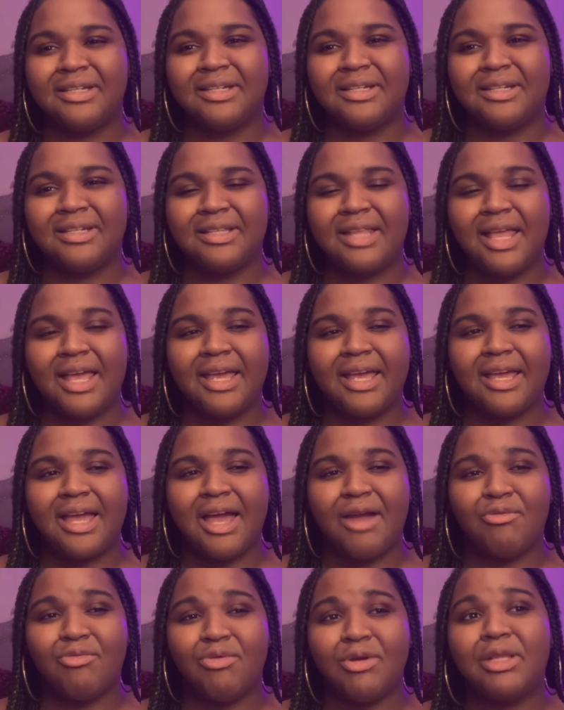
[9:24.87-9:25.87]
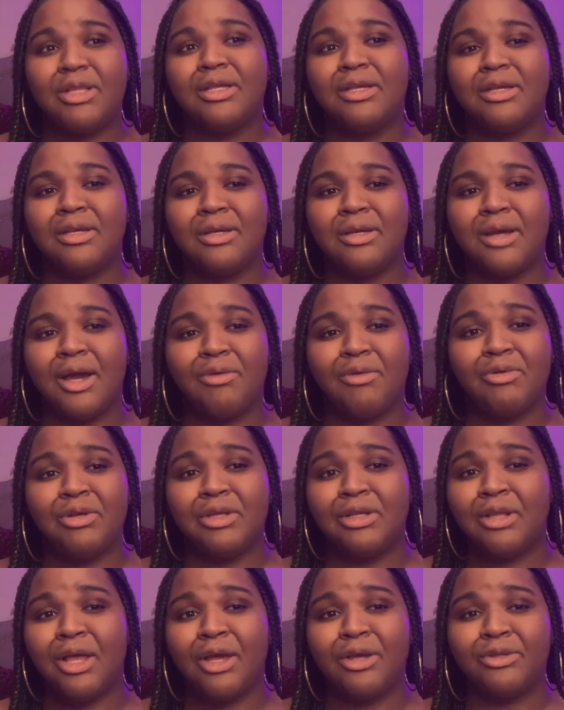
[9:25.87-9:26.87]
like I really
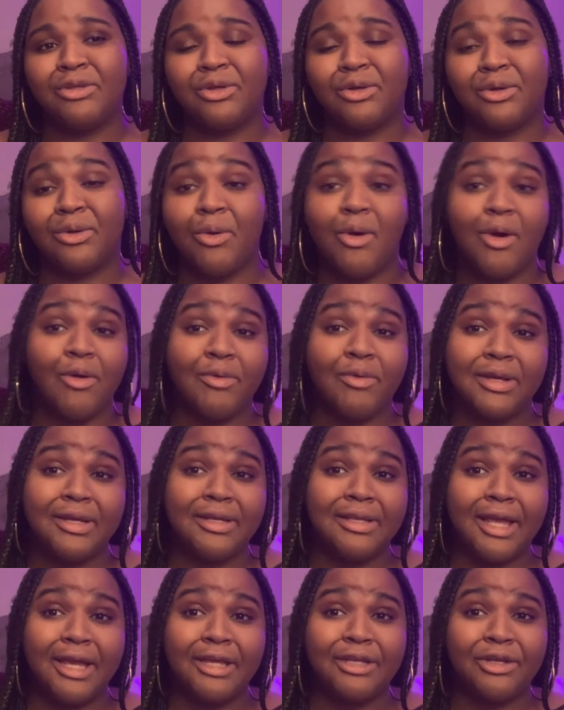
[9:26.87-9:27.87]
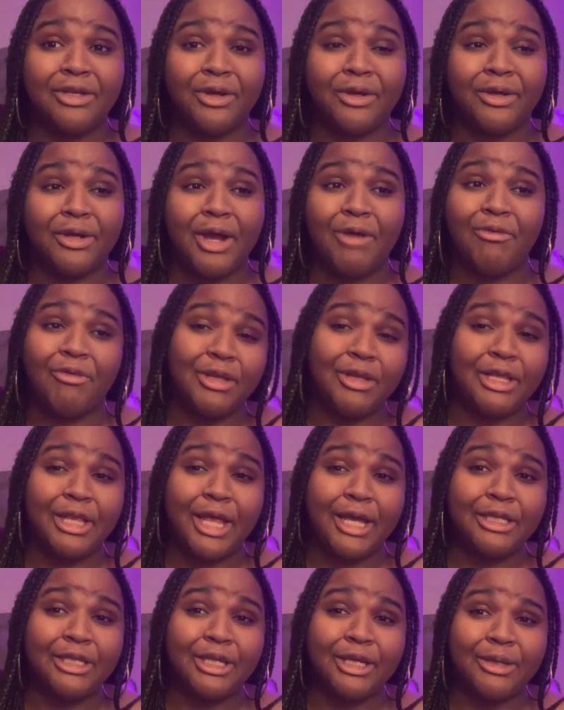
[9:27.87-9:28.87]
liked her, or I really
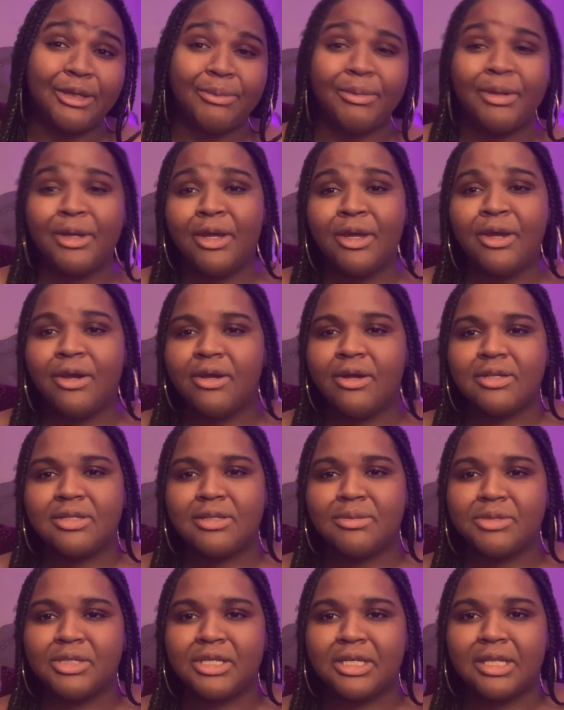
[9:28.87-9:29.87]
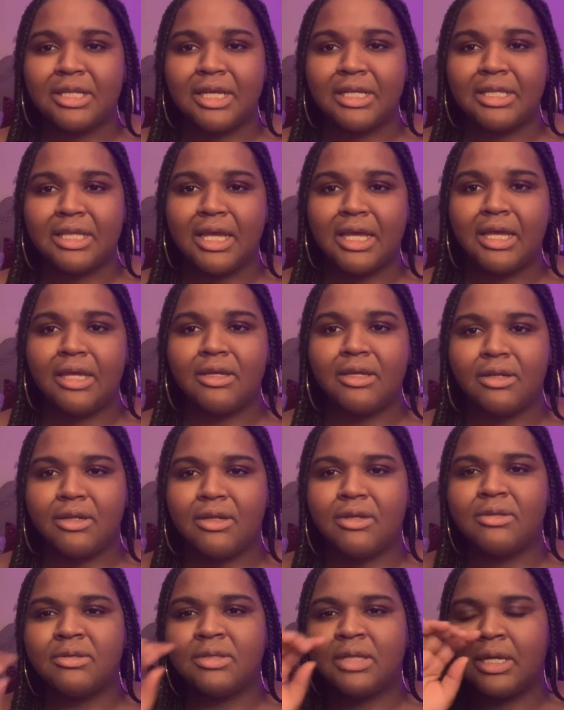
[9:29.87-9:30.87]
liked him, or some shit like that. You know
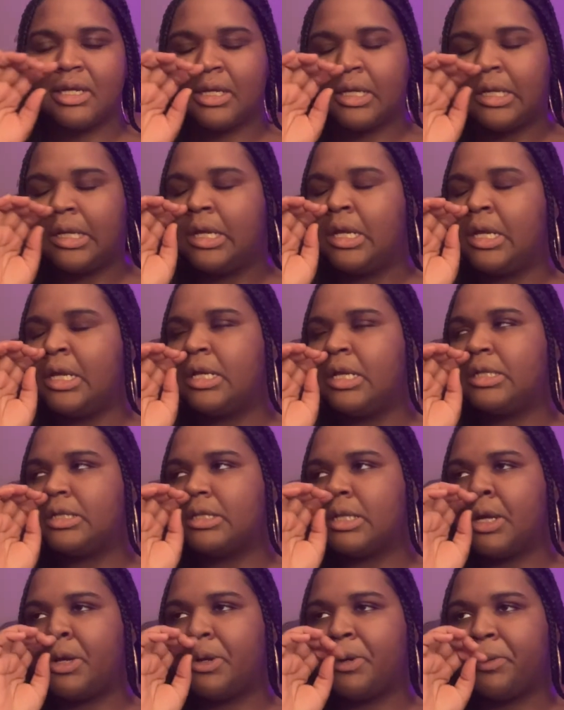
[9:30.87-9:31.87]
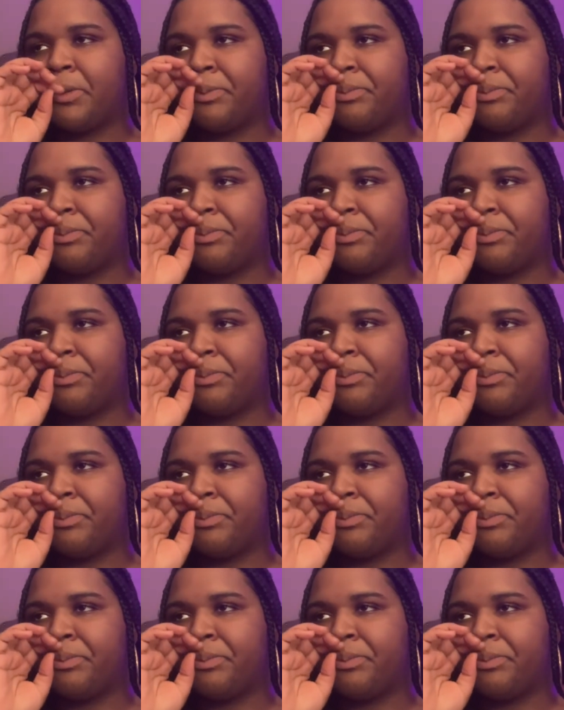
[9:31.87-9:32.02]
what I'm saying? So